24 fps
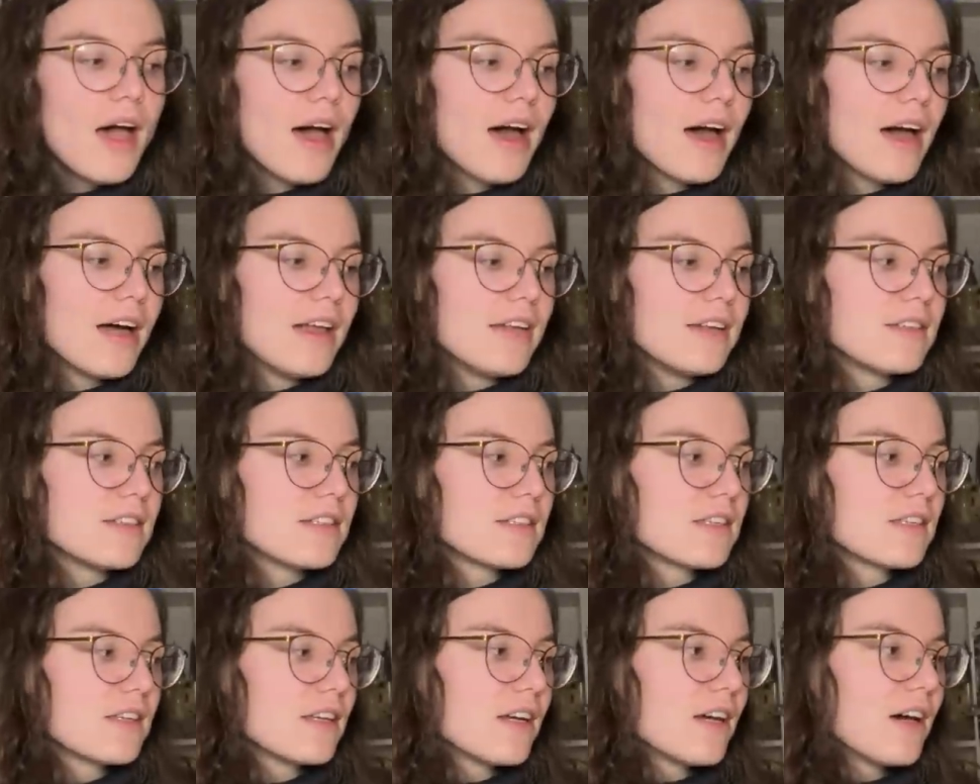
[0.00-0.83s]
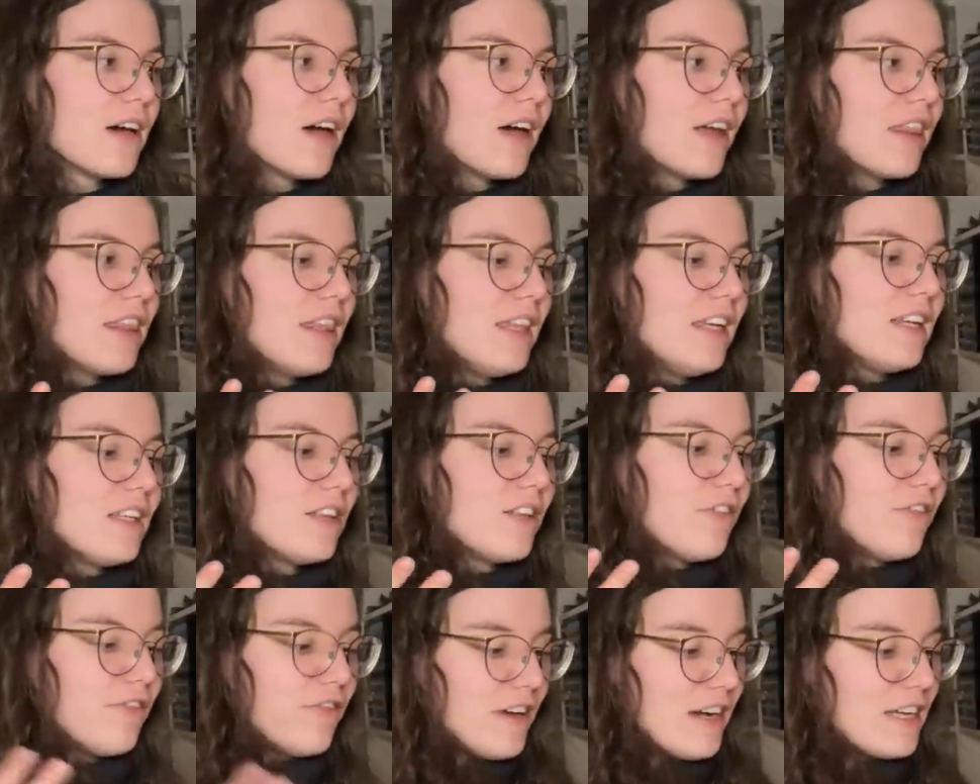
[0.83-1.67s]
and I think
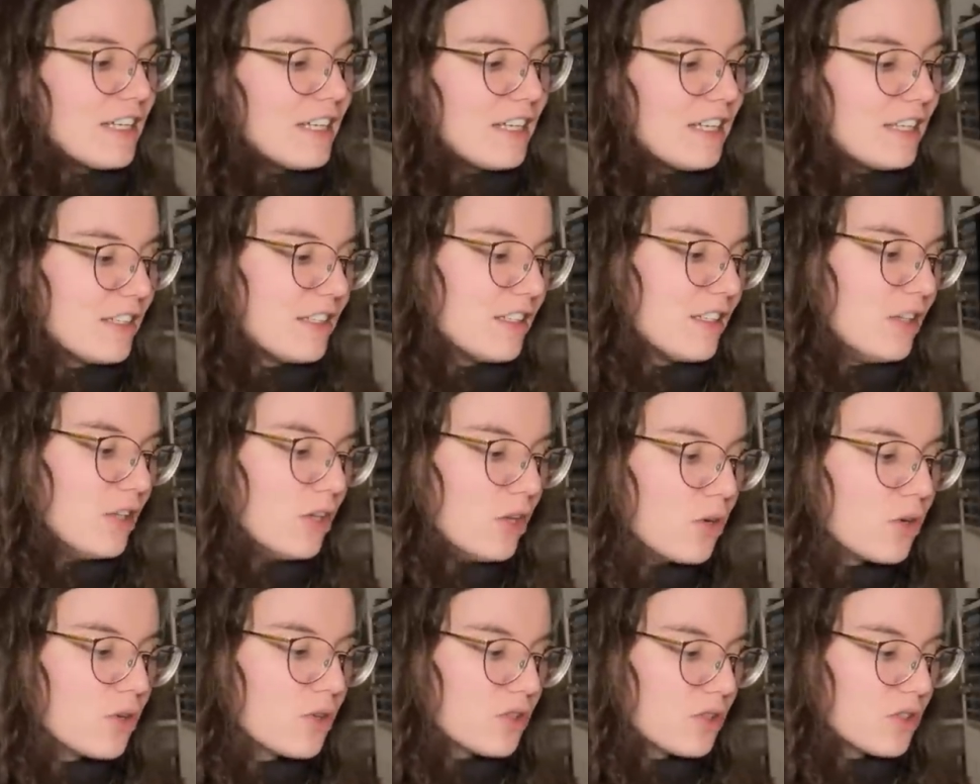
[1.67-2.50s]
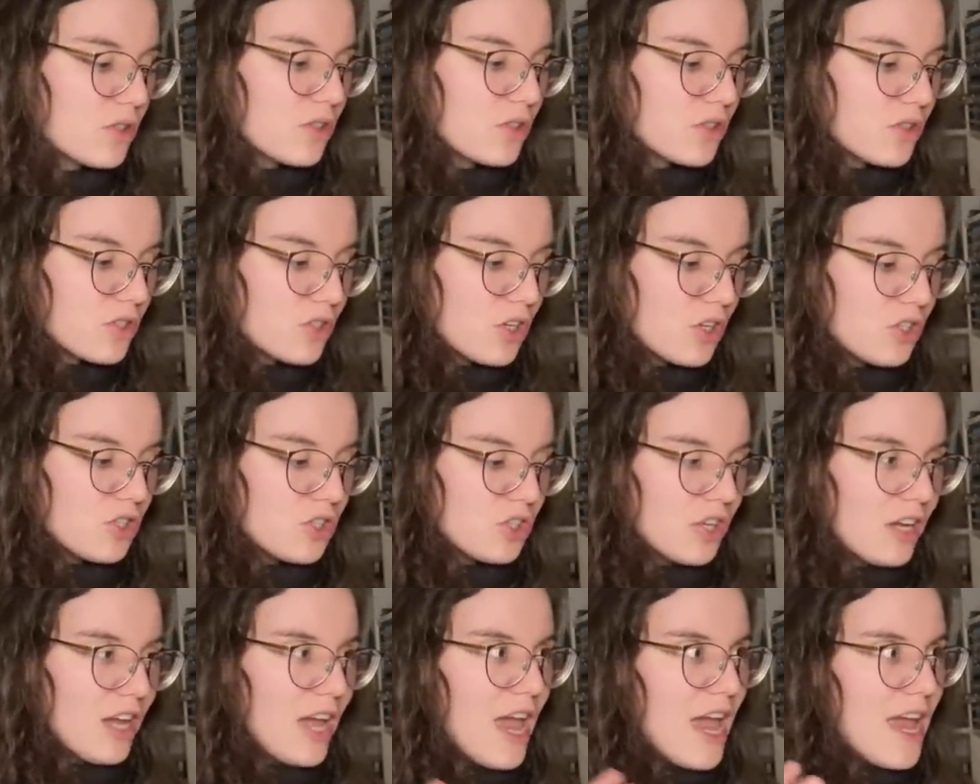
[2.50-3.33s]
the fact that this looks
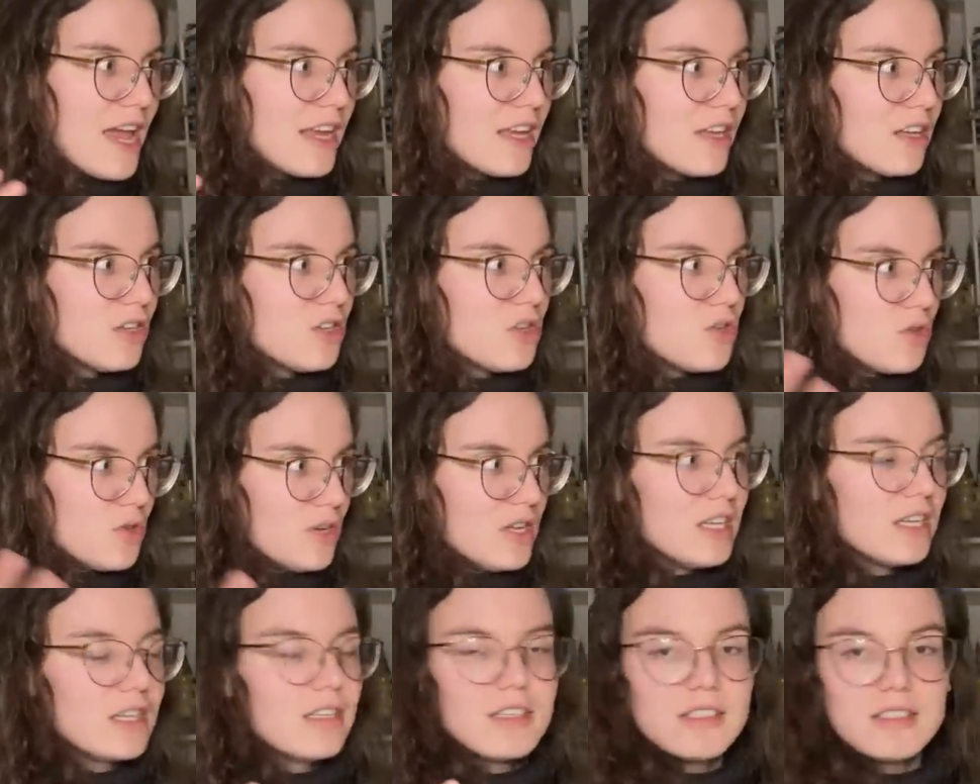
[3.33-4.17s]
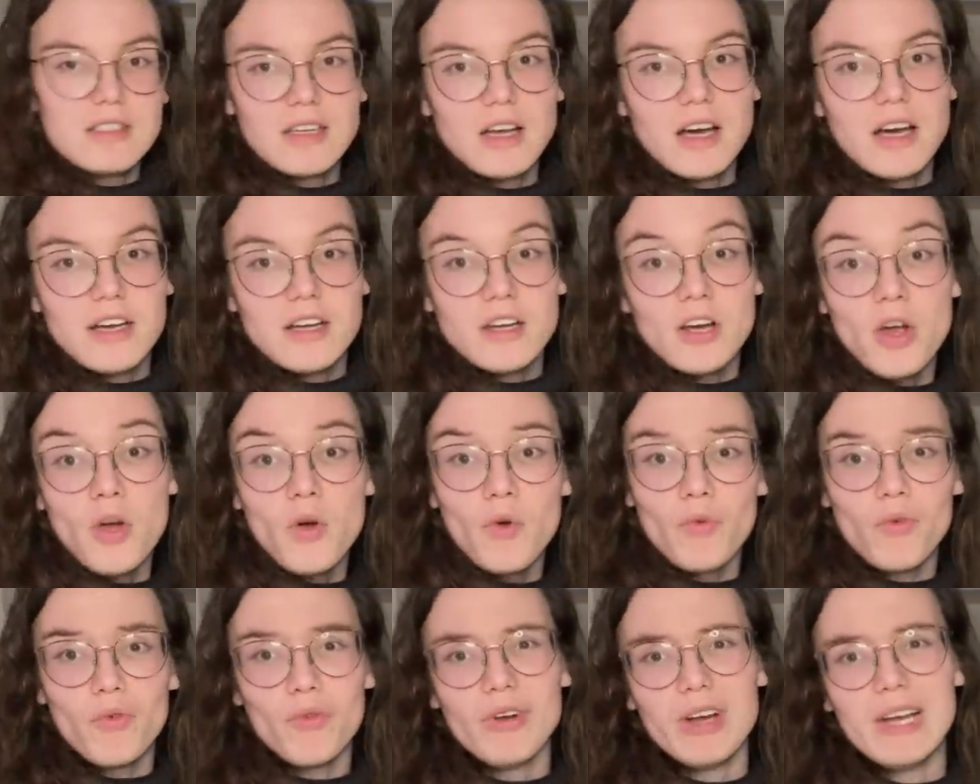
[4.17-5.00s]
such a unique design
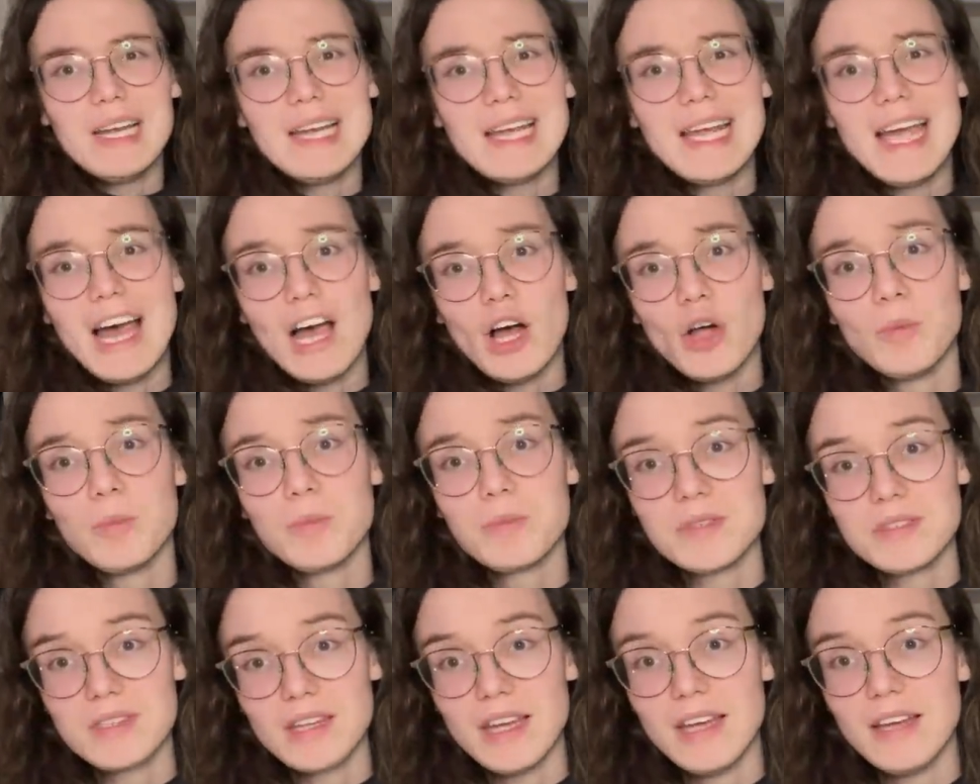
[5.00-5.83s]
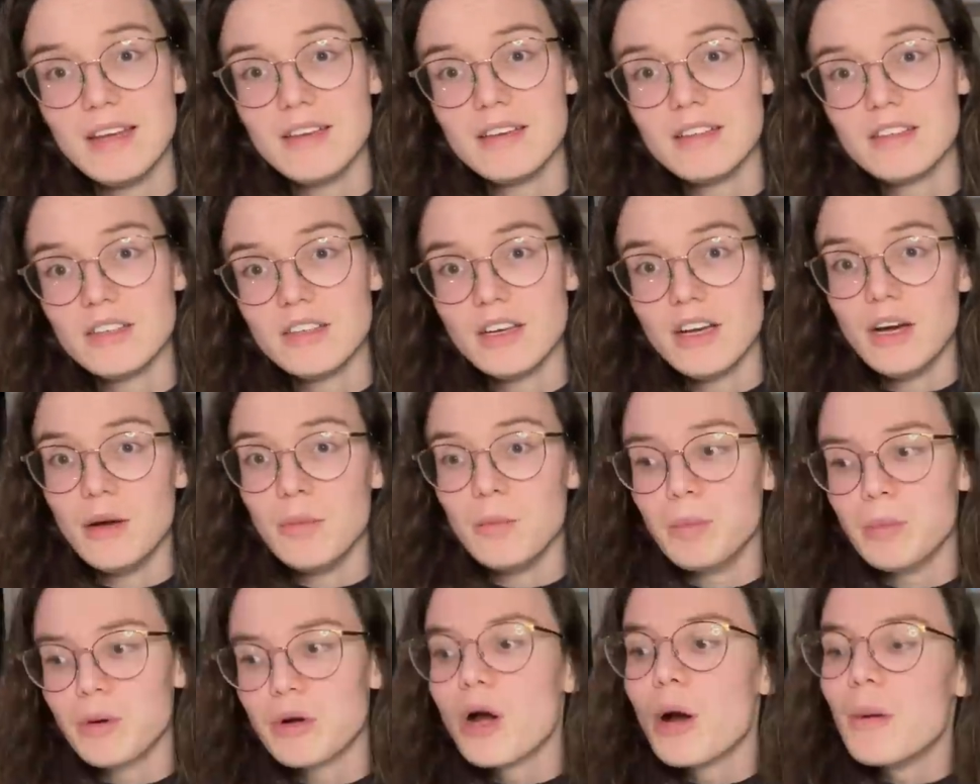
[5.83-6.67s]
really helps it
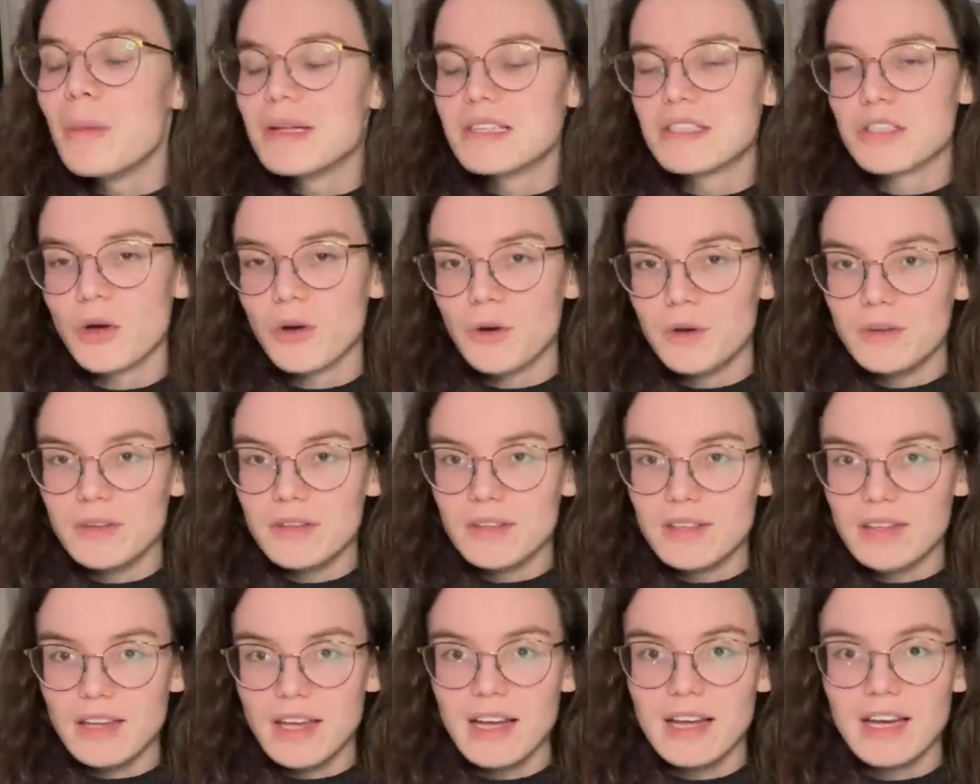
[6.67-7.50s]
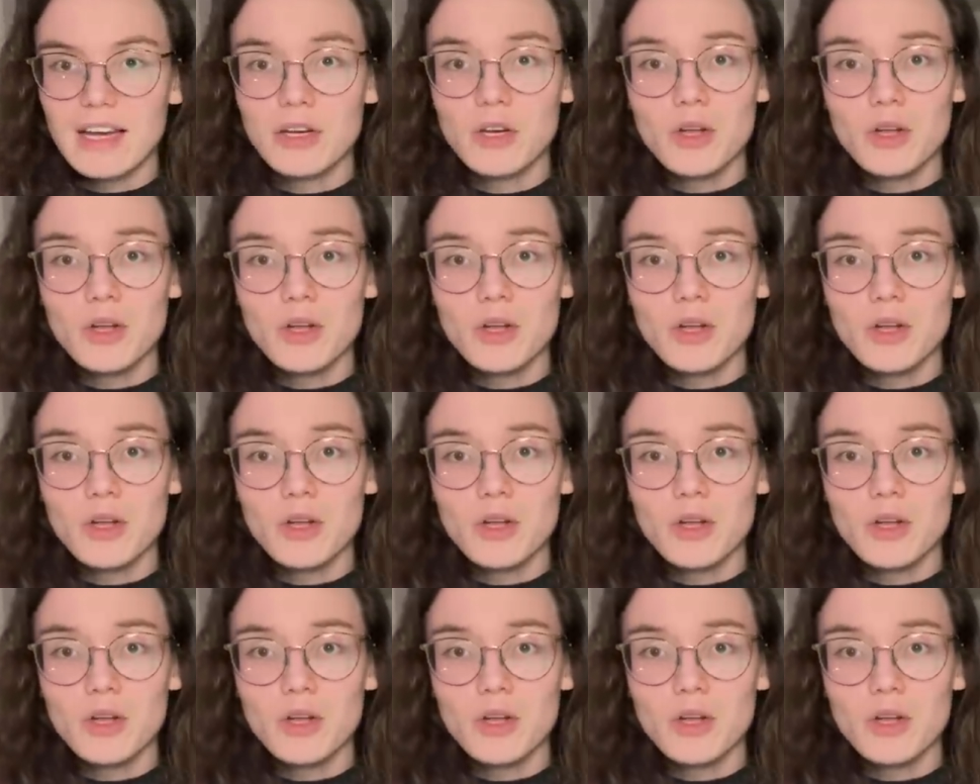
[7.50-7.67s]
um, become its own thing.